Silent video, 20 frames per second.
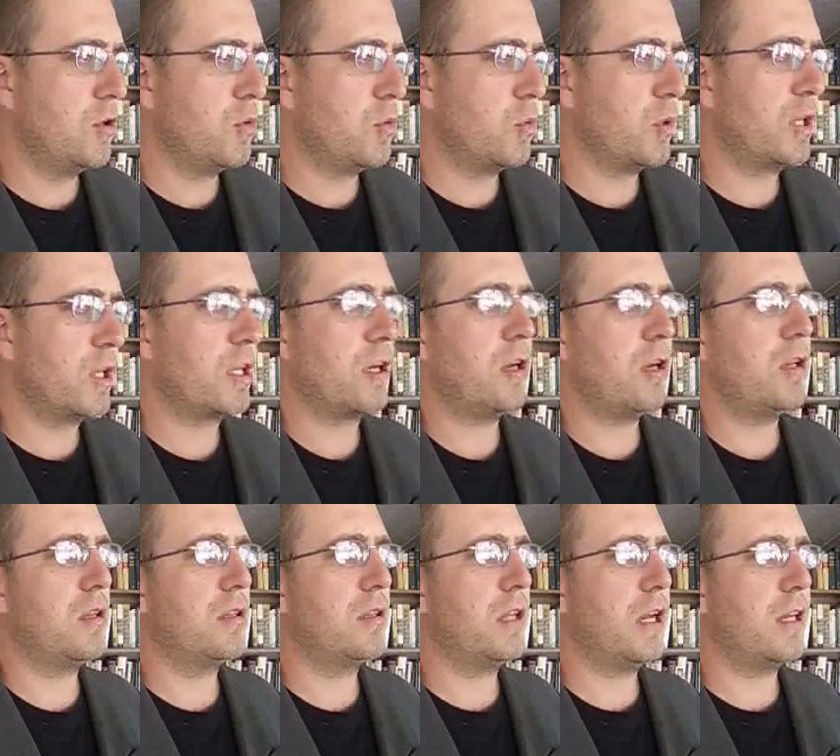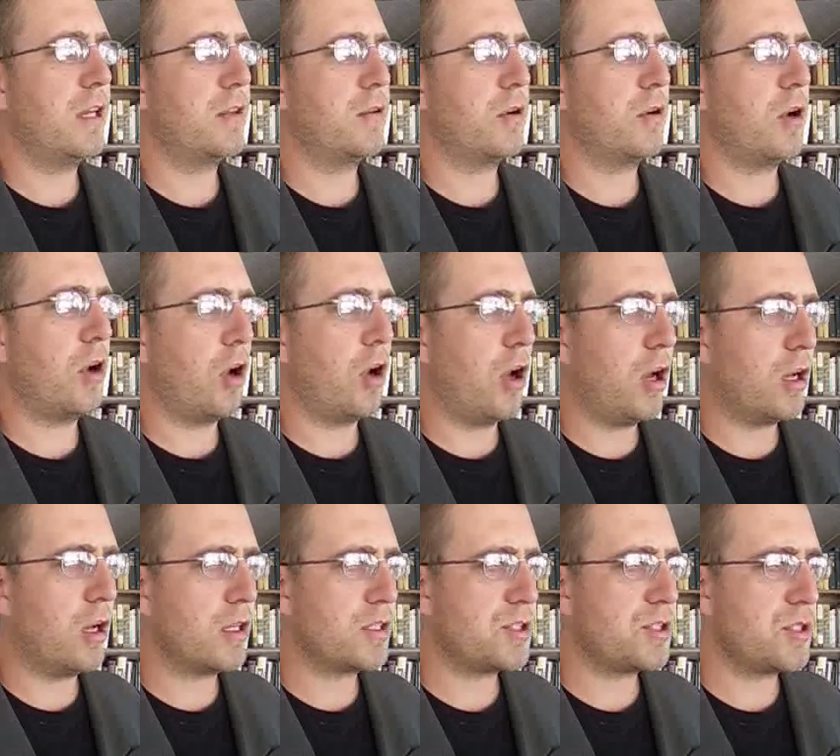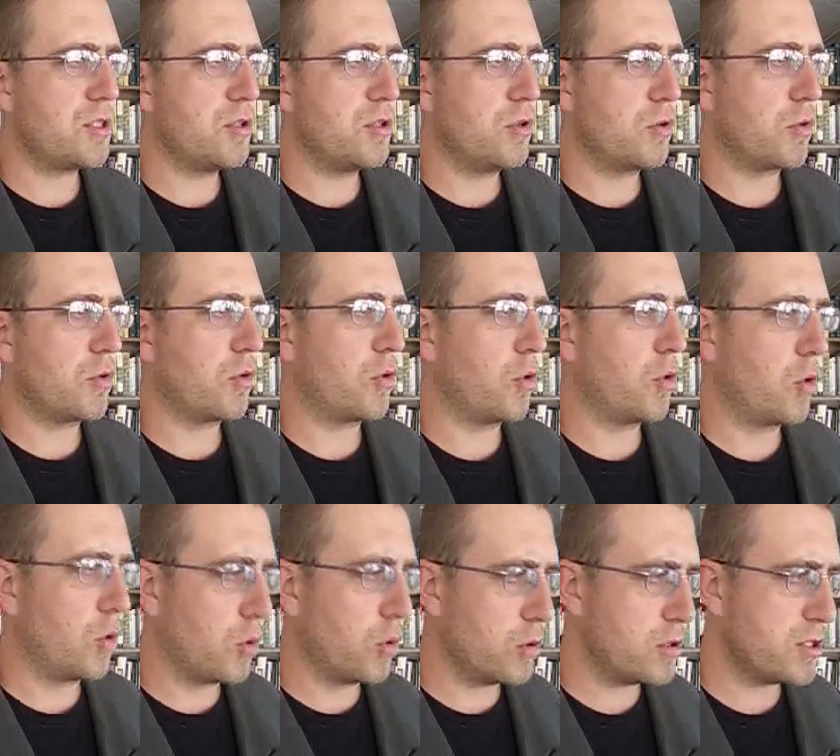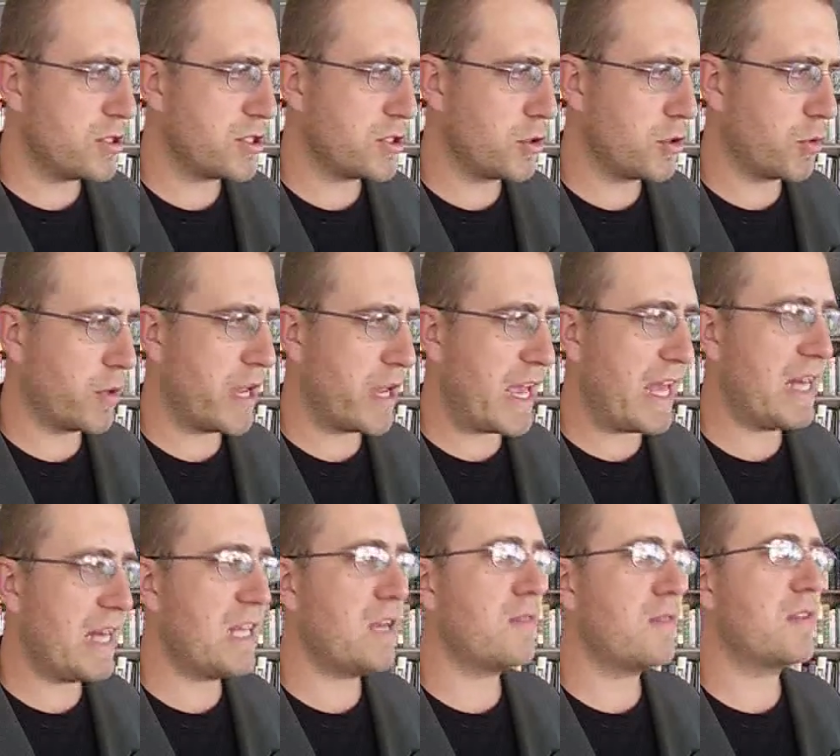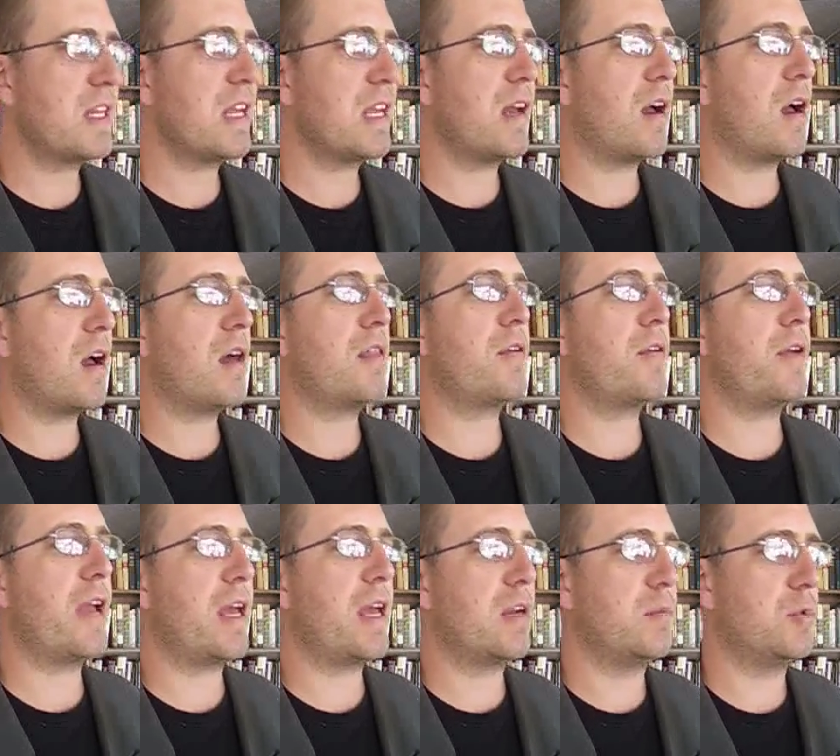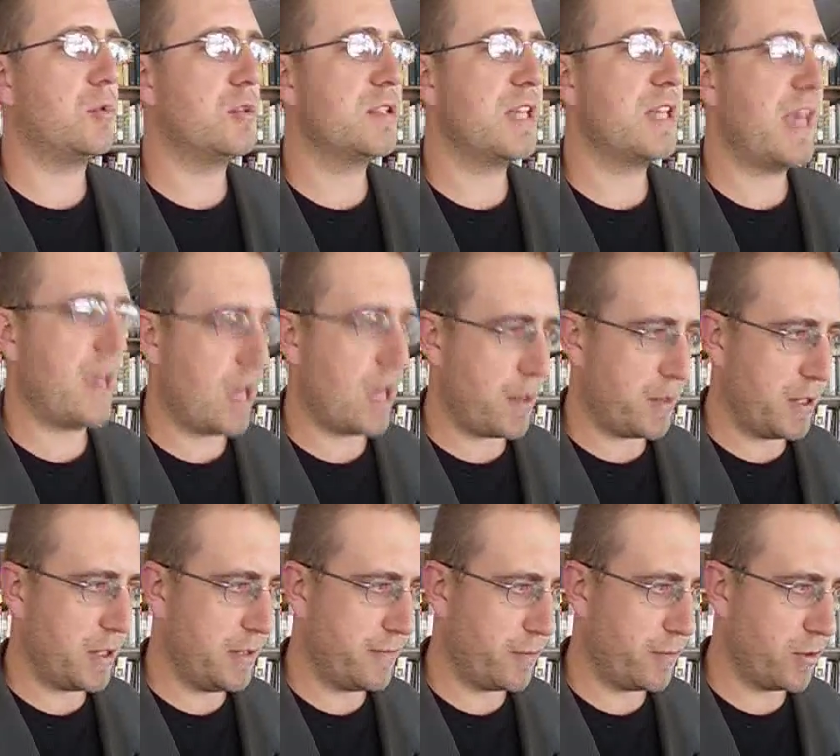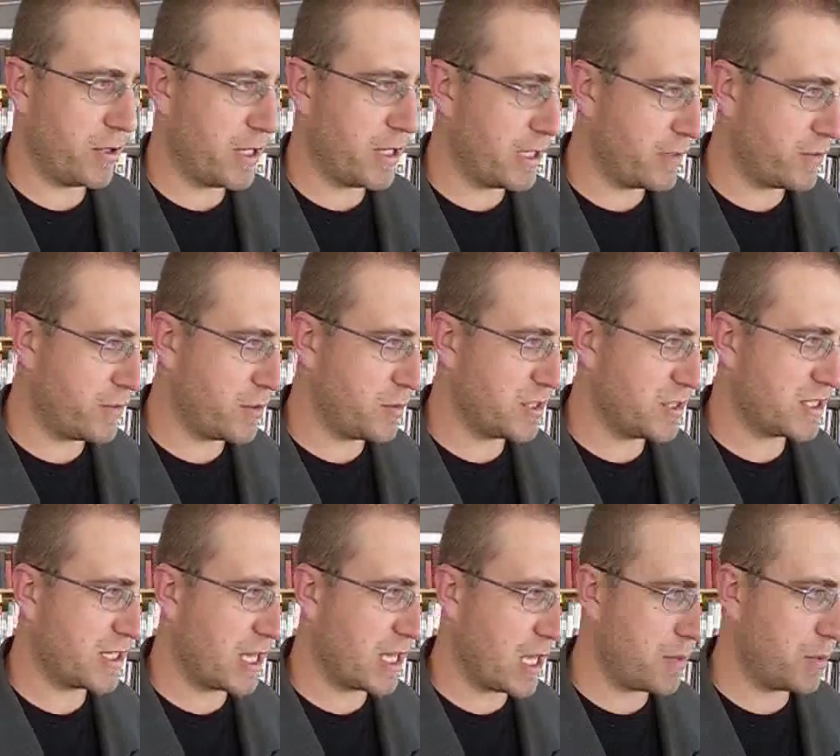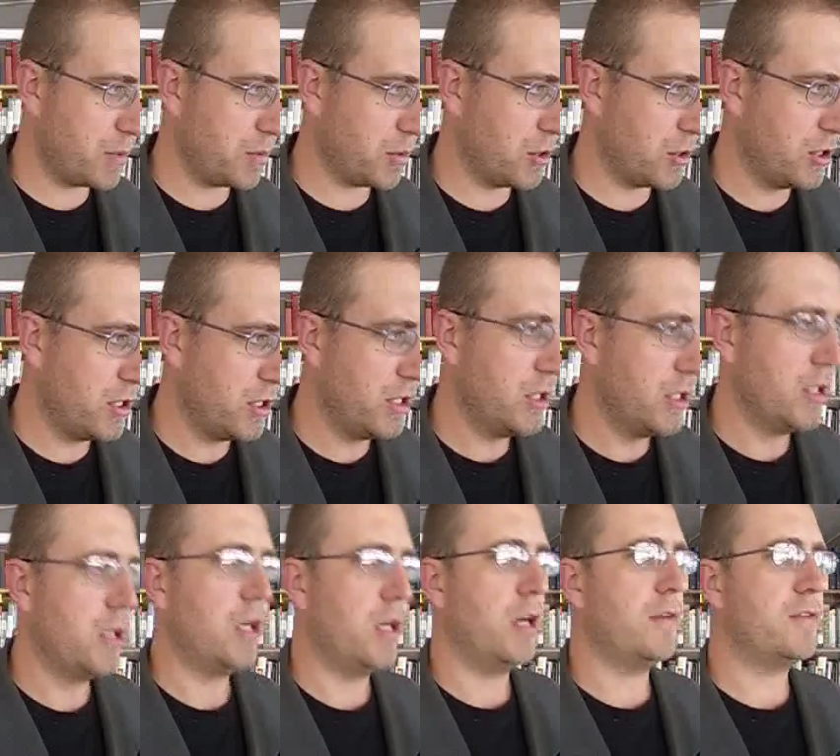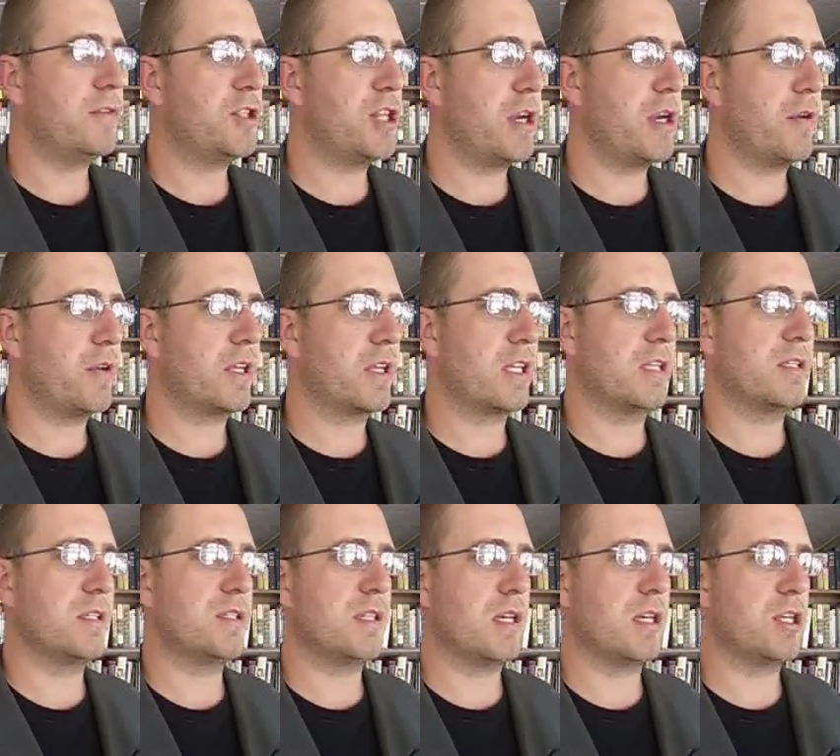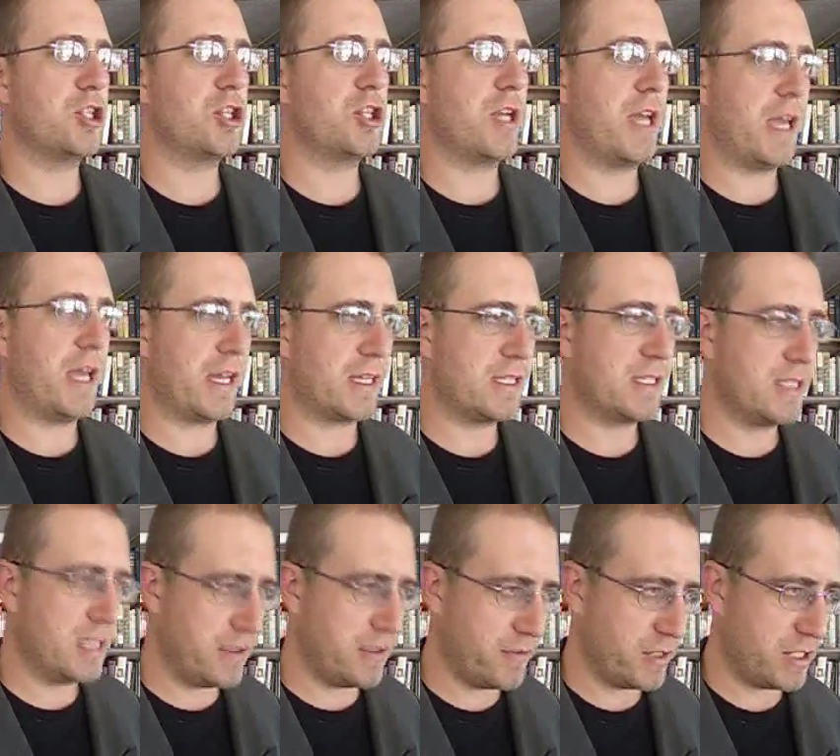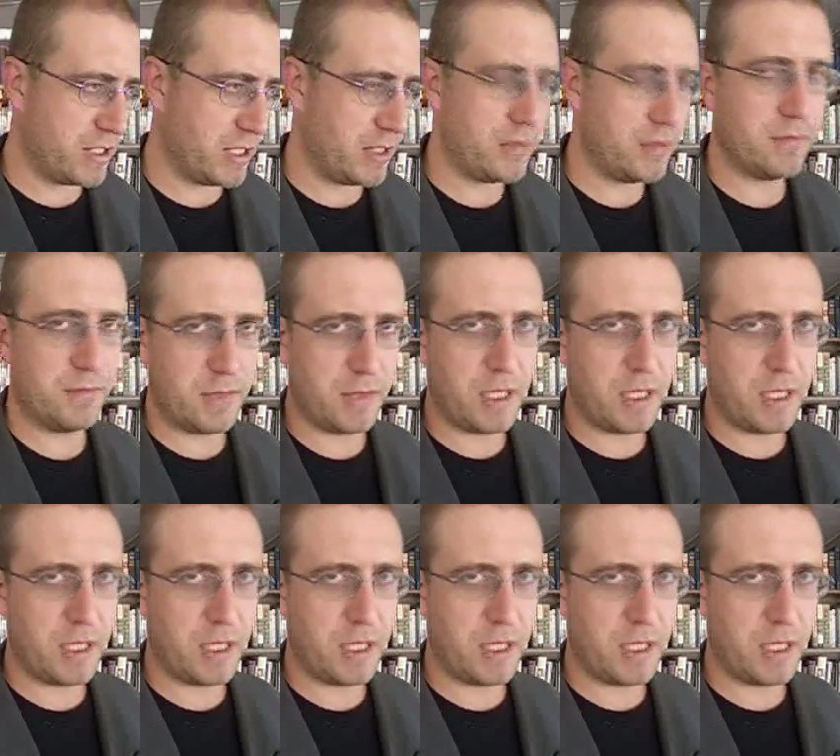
We call neither ox, nor horse, nor any of the other animals happy, for none of them is capable of sharing in such activity,